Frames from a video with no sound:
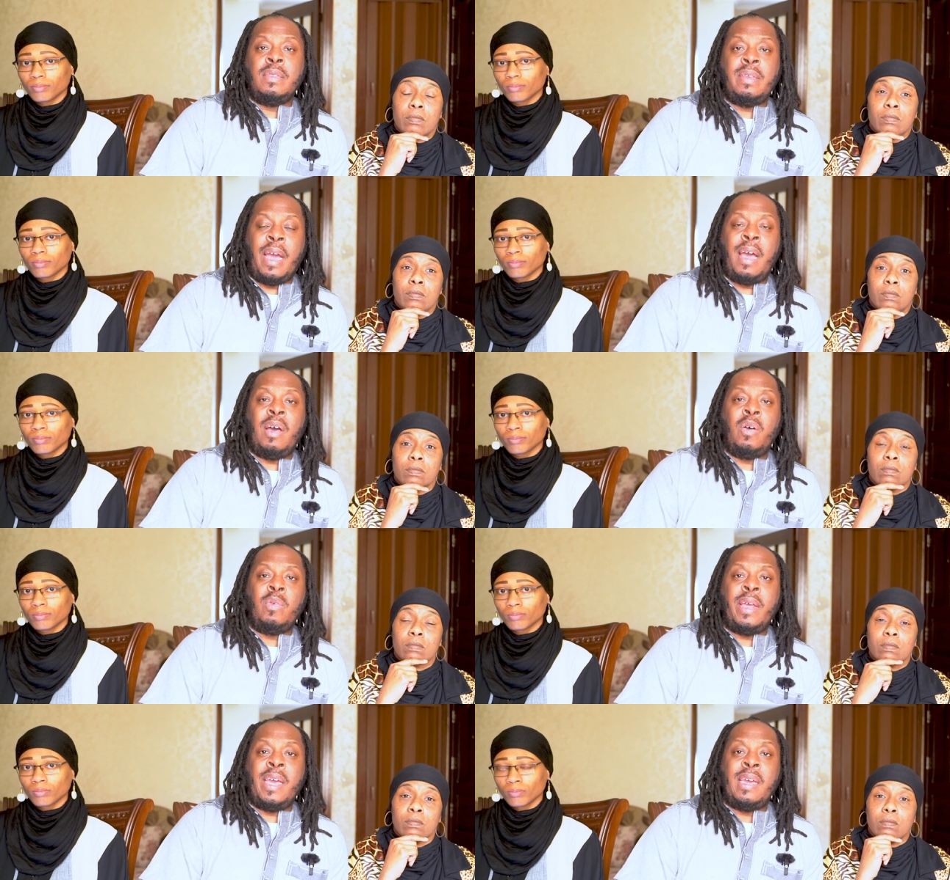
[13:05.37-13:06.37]

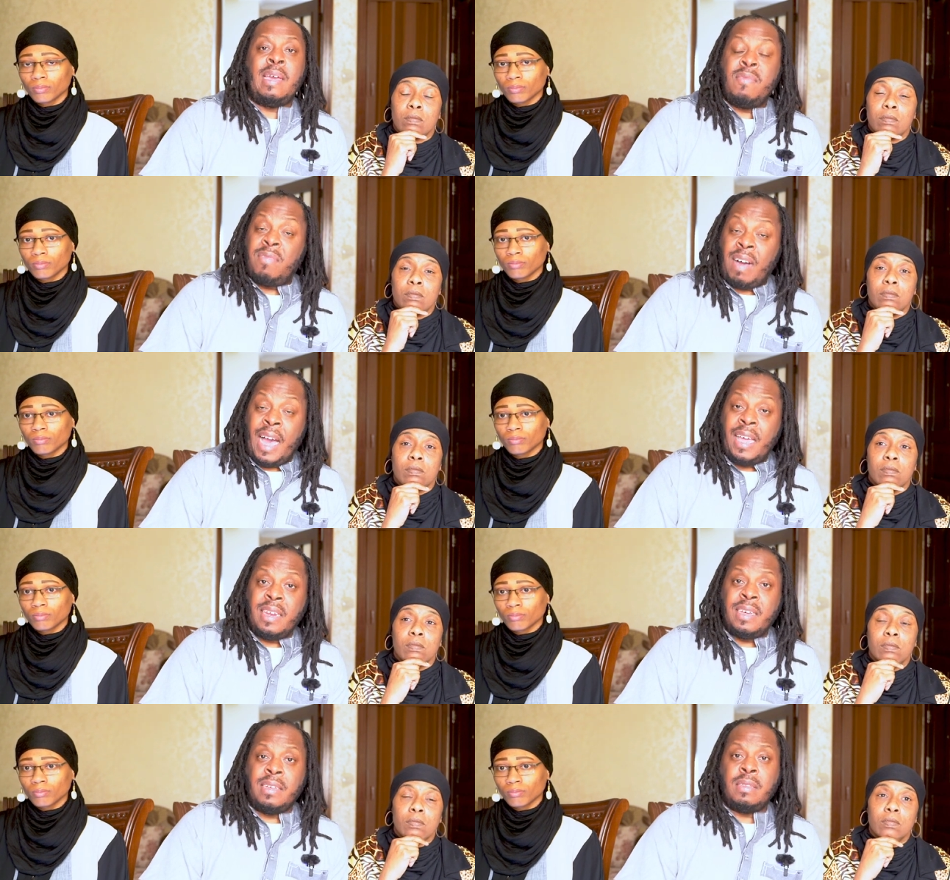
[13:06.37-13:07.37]
Speaker 1: down a
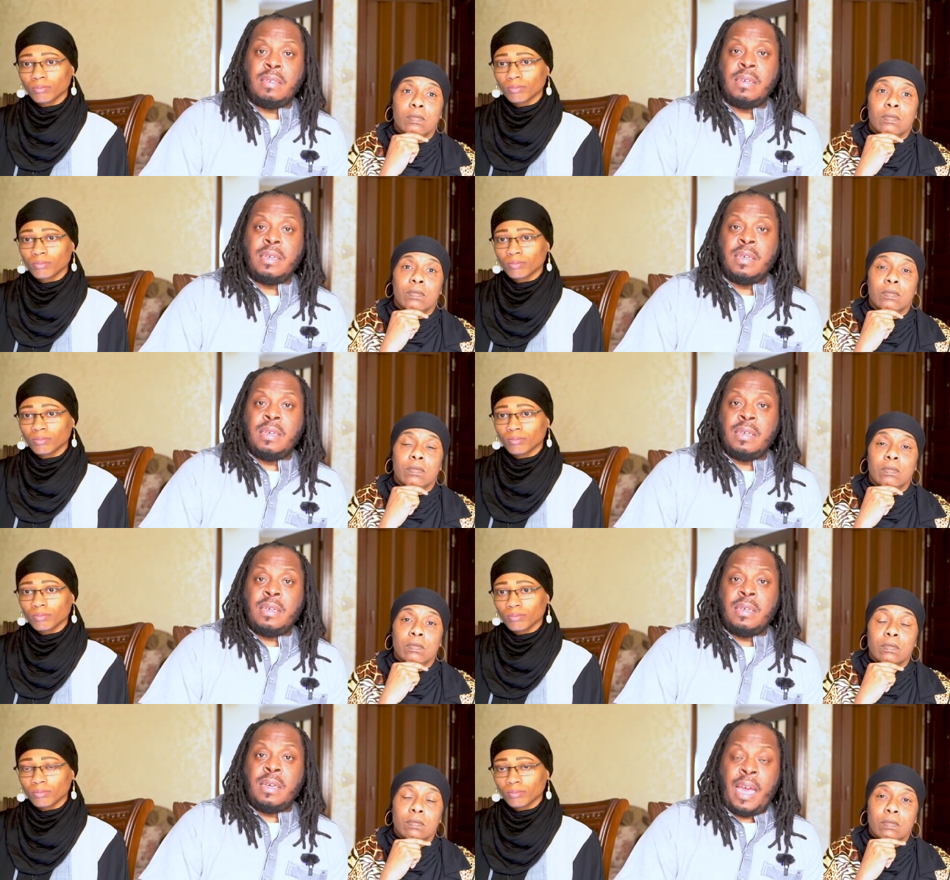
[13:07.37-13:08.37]
violent
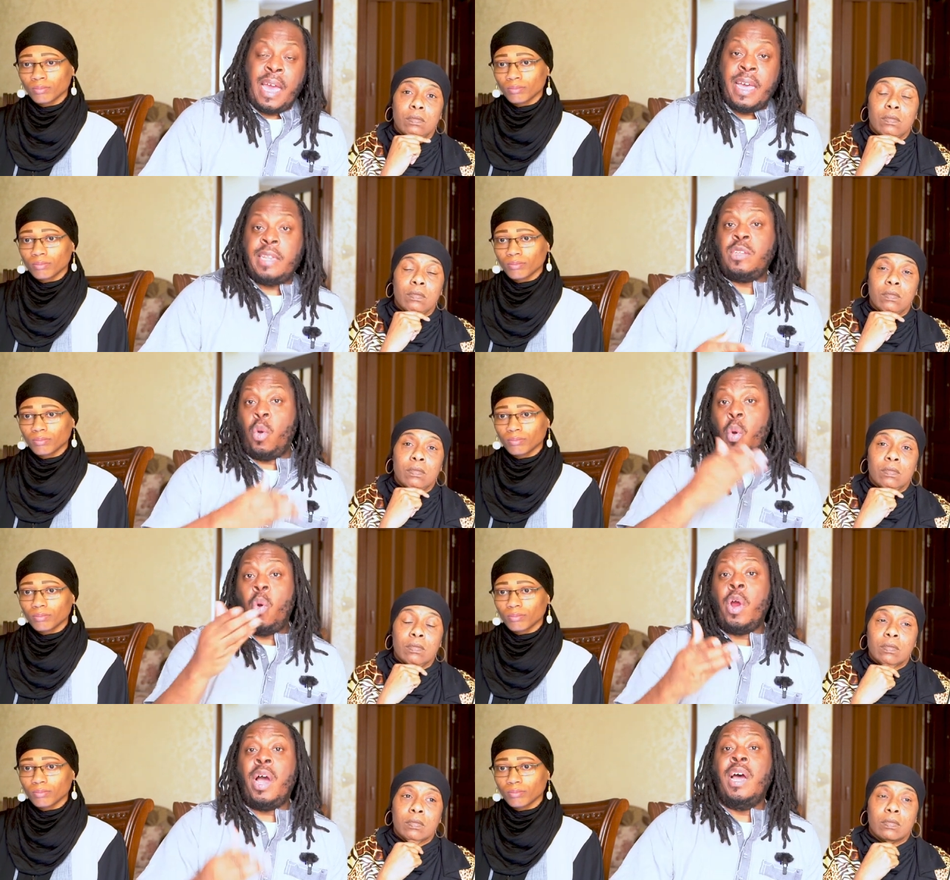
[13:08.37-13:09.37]
and
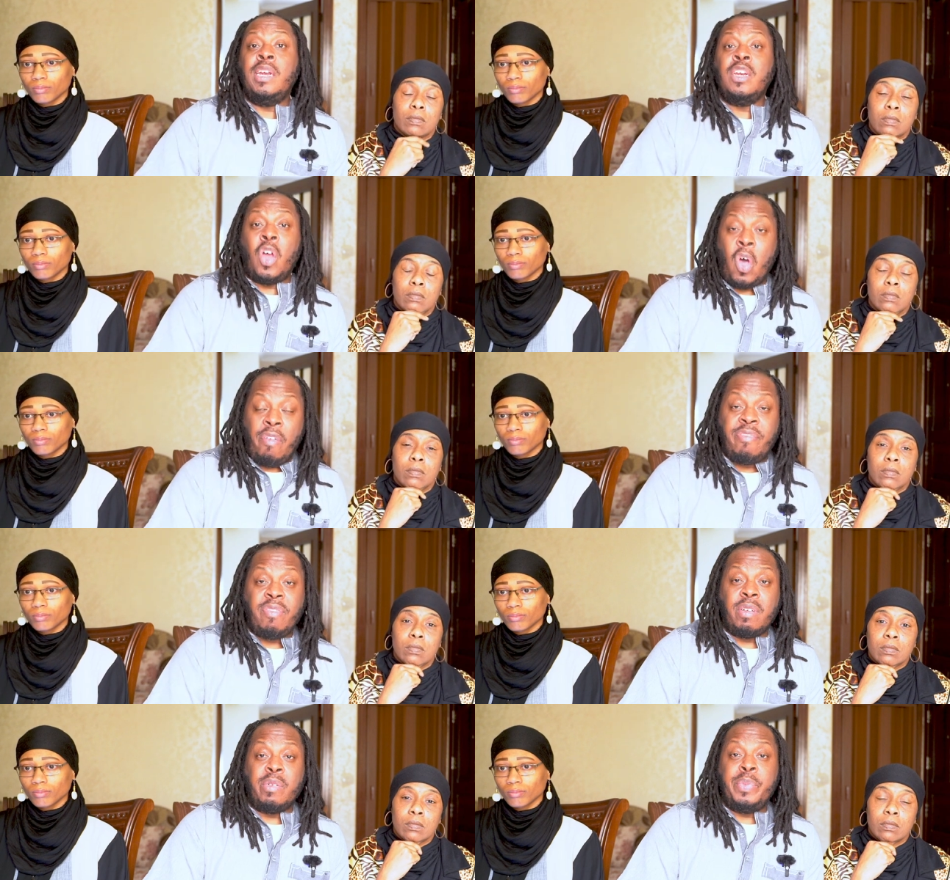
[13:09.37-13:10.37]
or
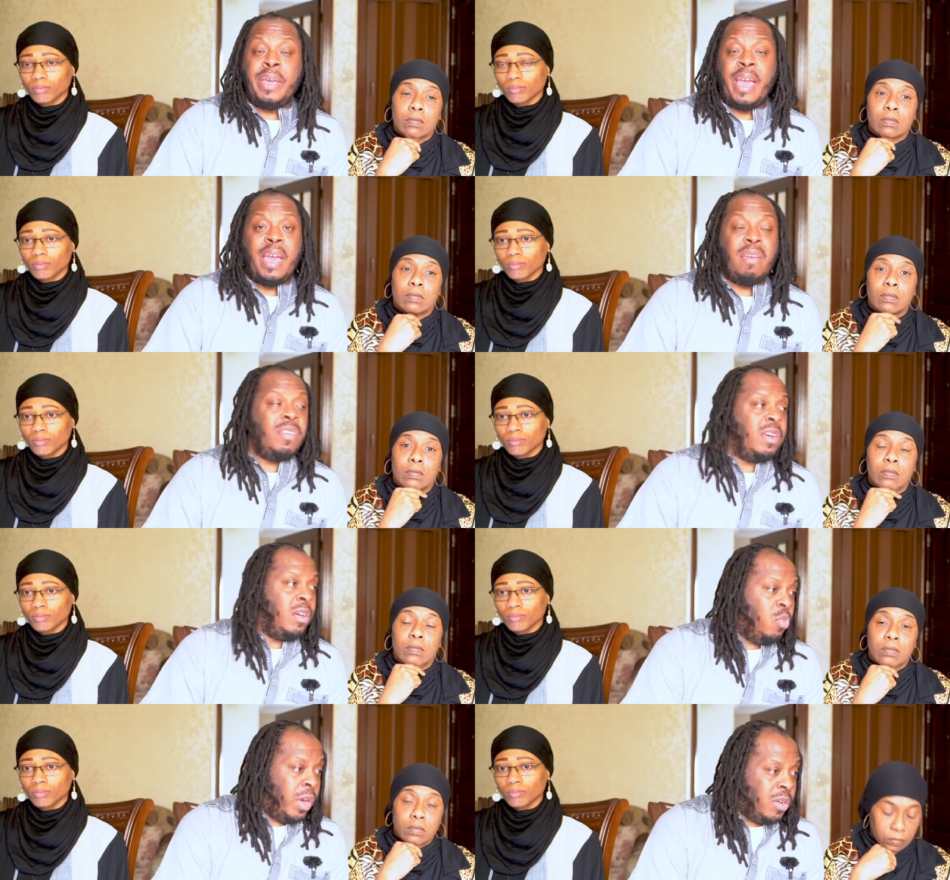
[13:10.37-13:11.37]
unlawful behavior.
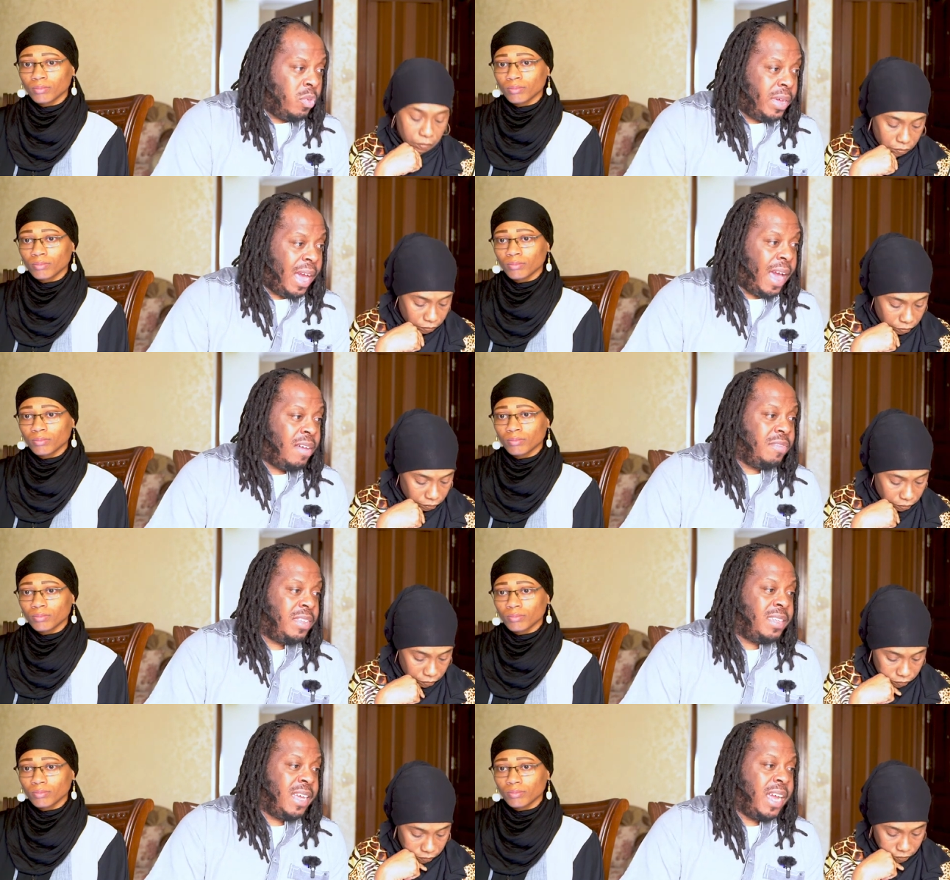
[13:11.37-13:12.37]
And what do we have
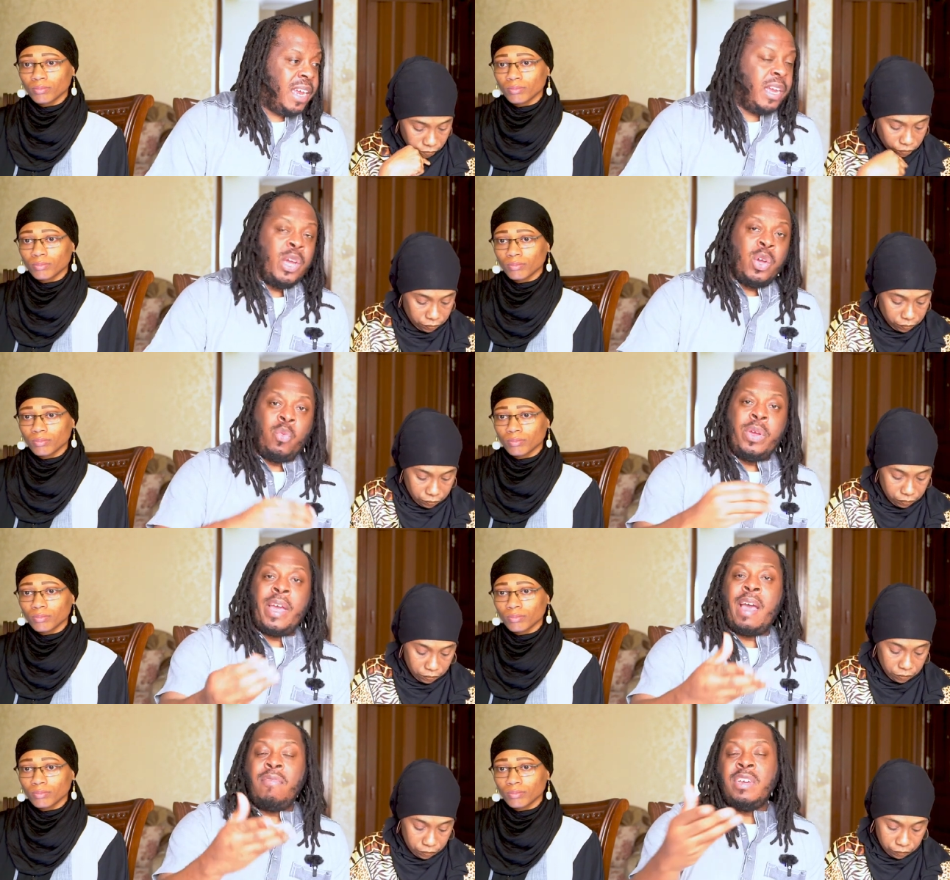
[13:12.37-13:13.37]
today? We
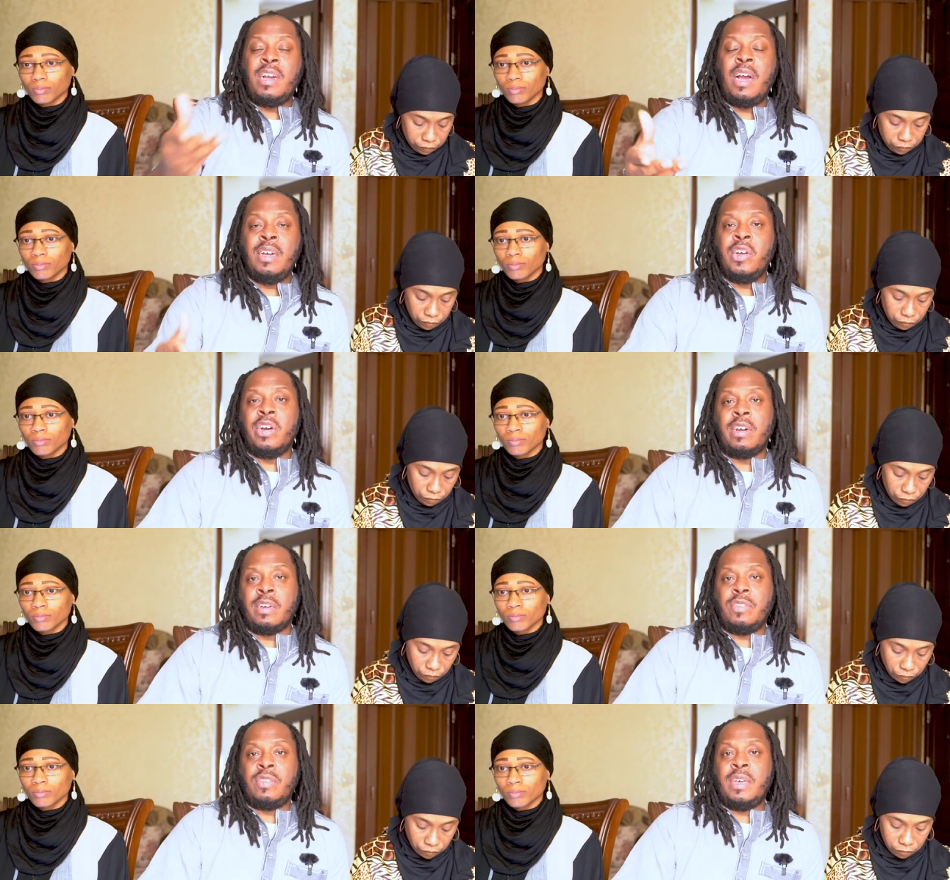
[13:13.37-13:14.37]
have young
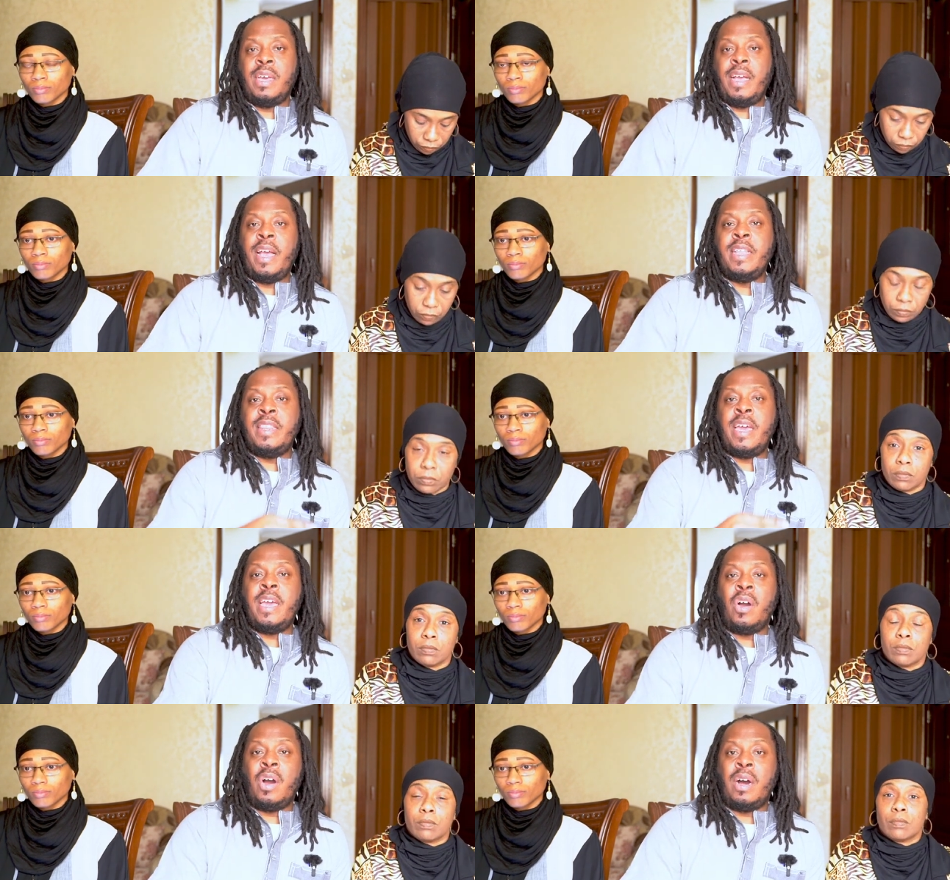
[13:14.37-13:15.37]
girls and
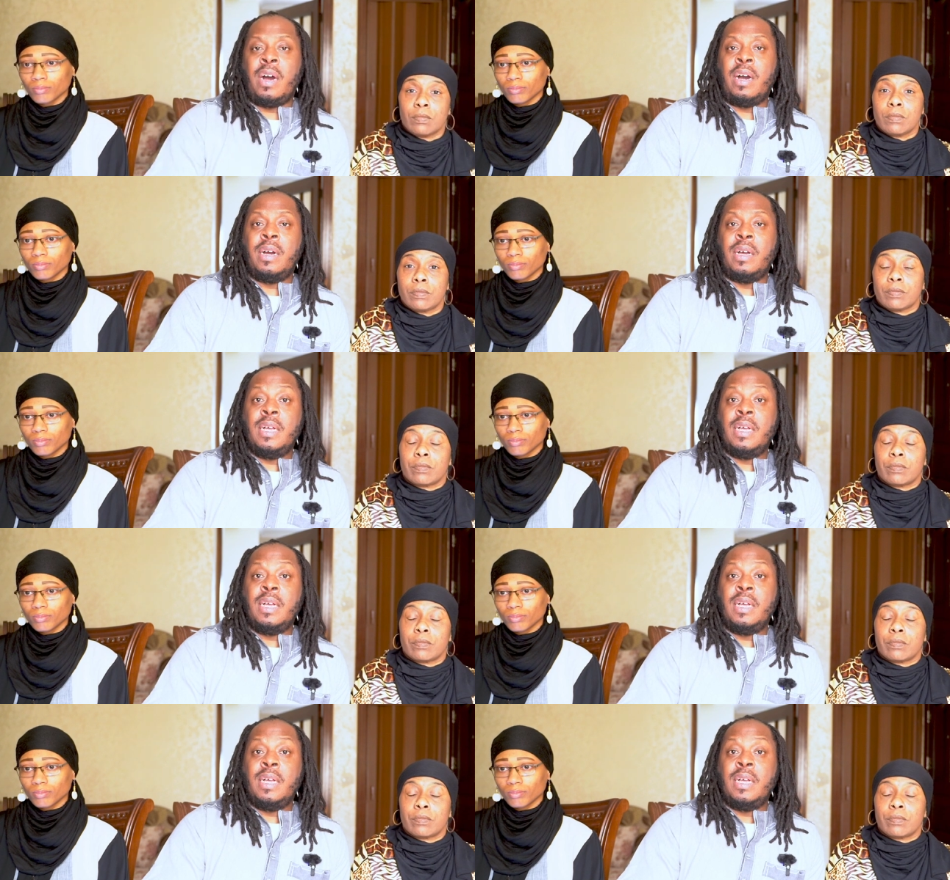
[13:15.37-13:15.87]
they are